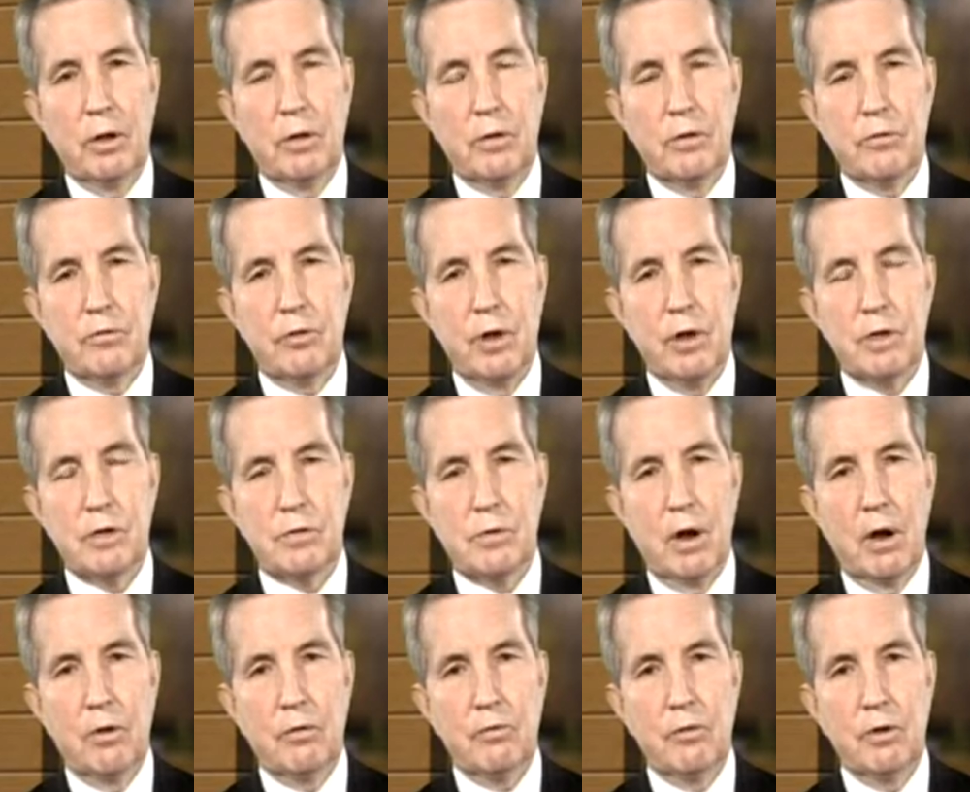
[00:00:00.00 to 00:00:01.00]
the sage
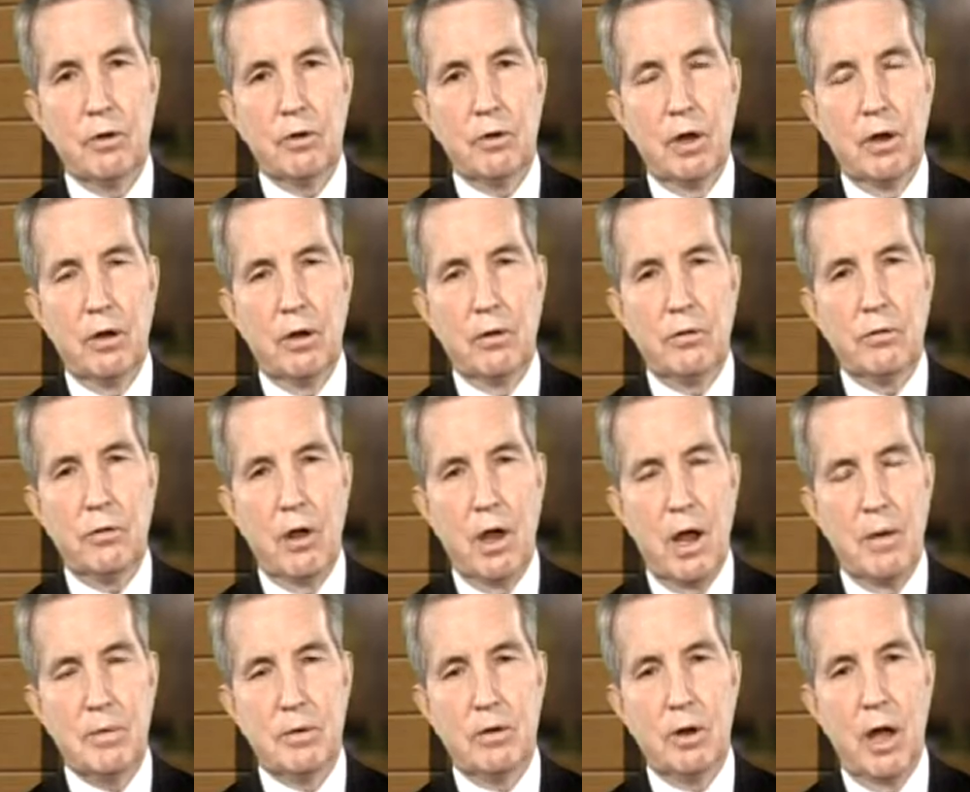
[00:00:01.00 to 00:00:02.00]
grouse and its
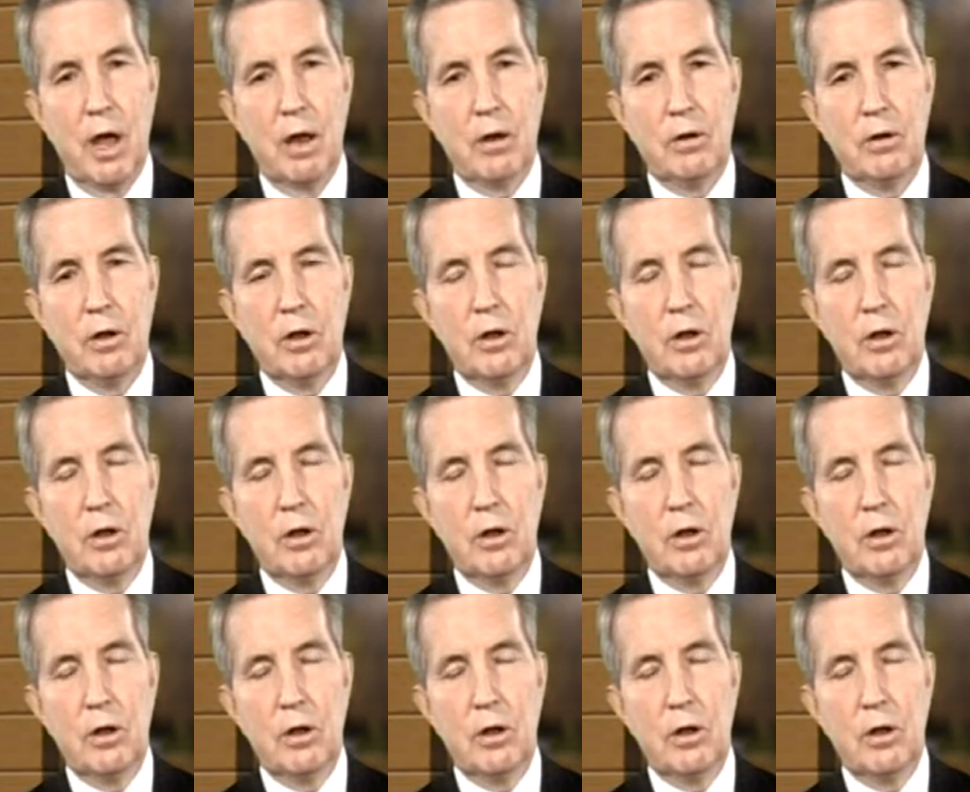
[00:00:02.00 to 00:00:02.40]
habitat.